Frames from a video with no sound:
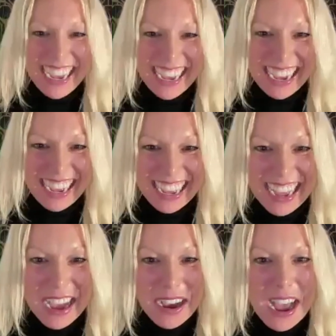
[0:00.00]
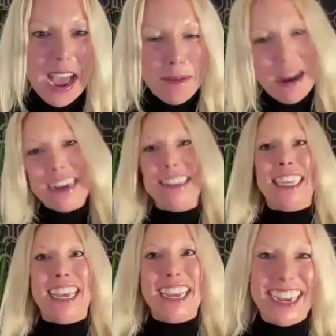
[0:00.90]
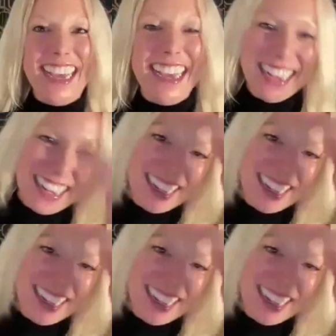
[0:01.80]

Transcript: look, but uh, you know, as a real estate